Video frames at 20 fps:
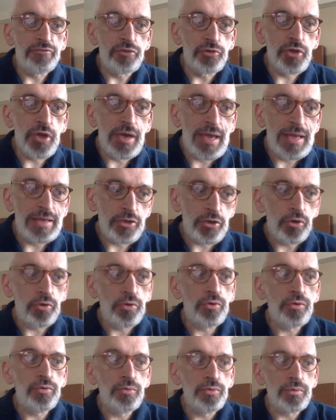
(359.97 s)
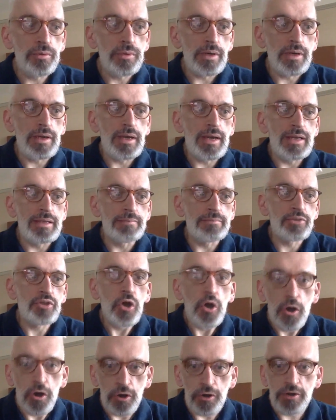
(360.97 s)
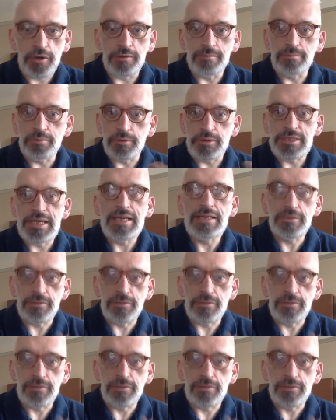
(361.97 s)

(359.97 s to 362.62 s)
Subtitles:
If you can go and talk and present